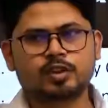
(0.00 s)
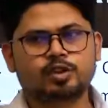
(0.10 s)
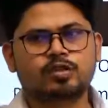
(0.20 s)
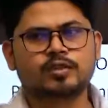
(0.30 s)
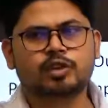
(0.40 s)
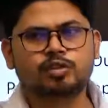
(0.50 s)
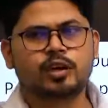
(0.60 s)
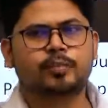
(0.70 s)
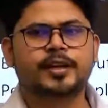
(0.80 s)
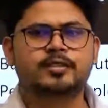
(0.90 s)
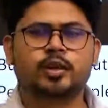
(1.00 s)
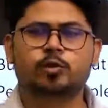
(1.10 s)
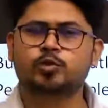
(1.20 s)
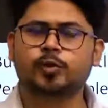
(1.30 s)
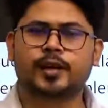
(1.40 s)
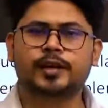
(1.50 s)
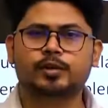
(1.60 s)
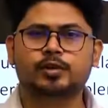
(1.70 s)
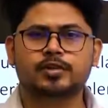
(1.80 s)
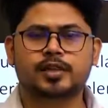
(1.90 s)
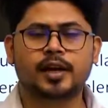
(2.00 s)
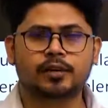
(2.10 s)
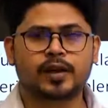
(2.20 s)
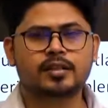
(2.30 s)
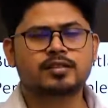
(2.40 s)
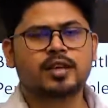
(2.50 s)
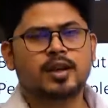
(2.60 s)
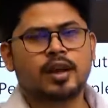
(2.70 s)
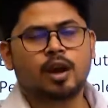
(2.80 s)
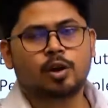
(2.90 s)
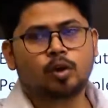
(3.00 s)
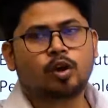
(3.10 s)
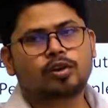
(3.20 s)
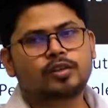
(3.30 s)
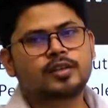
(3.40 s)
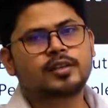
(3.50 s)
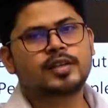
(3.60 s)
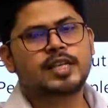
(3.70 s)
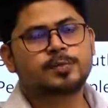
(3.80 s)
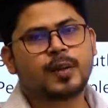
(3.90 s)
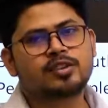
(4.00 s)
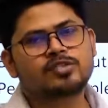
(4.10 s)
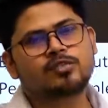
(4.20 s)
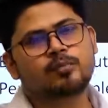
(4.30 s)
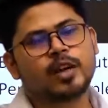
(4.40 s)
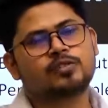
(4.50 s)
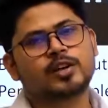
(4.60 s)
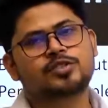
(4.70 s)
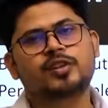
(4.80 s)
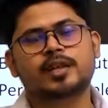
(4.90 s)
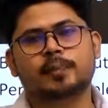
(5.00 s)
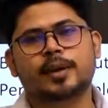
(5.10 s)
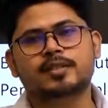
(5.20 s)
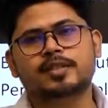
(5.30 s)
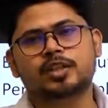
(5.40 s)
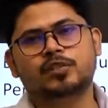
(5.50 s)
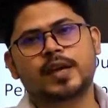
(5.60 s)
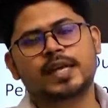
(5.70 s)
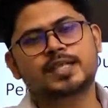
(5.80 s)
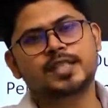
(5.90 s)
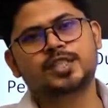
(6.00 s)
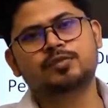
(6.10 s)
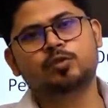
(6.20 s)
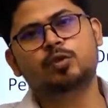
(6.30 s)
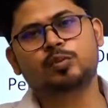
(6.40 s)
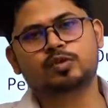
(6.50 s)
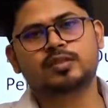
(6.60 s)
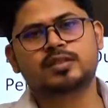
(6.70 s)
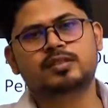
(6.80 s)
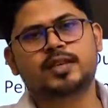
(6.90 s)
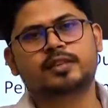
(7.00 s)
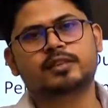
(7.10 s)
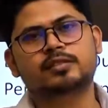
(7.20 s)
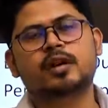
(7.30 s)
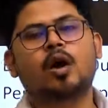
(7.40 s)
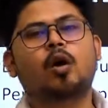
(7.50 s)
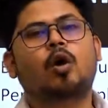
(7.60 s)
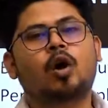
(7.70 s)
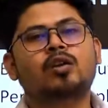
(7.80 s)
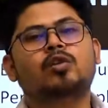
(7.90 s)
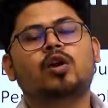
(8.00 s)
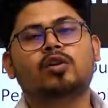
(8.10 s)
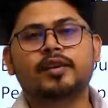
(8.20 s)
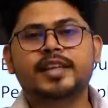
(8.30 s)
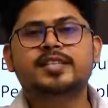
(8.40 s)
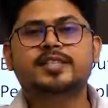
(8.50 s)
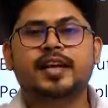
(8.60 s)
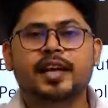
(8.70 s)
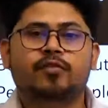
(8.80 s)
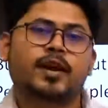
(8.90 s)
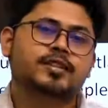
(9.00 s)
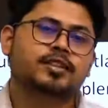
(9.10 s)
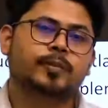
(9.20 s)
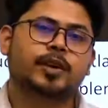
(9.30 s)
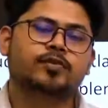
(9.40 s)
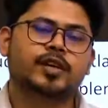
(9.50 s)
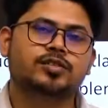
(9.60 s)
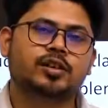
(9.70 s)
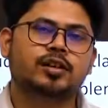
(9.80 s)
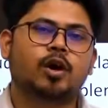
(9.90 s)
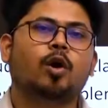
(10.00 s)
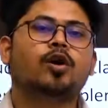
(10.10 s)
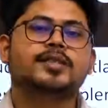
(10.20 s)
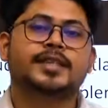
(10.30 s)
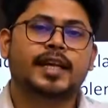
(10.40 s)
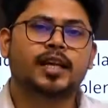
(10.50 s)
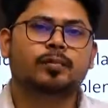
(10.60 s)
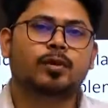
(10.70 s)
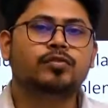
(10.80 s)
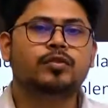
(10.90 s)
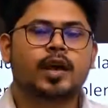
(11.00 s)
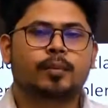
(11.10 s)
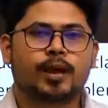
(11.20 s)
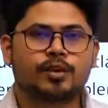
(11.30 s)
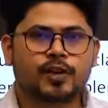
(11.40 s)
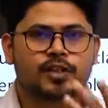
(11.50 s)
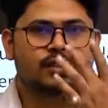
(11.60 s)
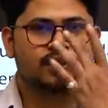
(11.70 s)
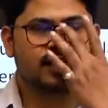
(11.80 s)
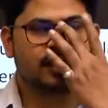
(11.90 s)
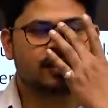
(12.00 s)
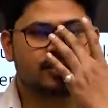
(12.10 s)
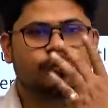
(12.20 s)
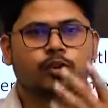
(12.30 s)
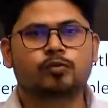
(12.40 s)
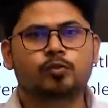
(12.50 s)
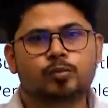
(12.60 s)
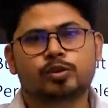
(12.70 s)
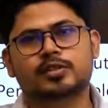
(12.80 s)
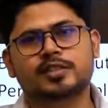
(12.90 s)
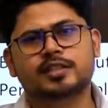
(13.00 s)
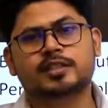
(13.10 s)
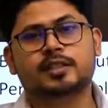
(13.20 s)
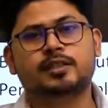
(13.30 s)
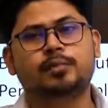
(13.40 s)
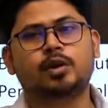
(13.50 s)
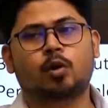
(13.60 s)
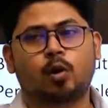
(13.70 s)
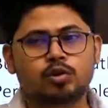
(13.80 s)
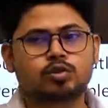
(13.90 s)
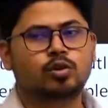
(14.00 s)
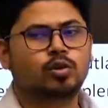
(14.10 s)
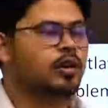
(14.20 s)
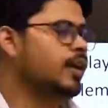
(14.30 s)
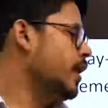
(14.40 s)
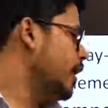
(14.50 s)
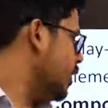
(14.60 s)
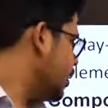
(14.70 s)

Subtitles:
So now the government is also trying to incentivize not only the expansion of manufacturing capacity of existing food processing sectors, or not only incentivizing the manufacturing or setting up of manufacturing centers for food processing sector, but also it